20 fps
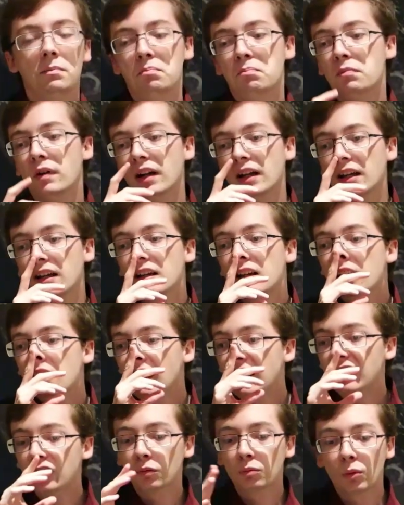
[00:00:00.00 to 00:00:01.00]
But
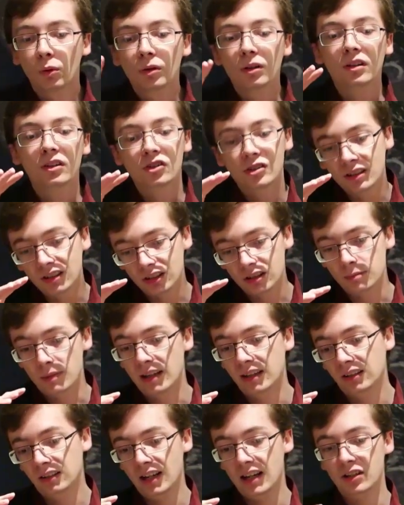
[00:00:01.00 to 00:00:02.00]
it's more than just a
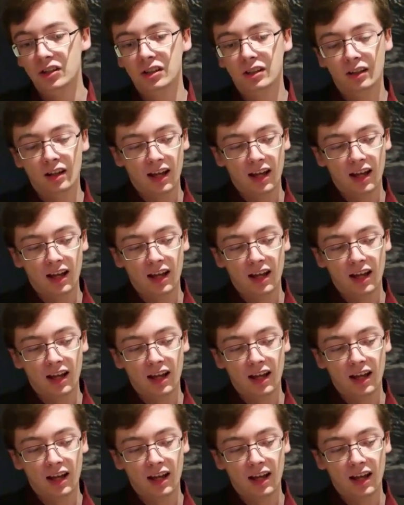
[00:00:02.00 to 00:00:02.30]
bus station.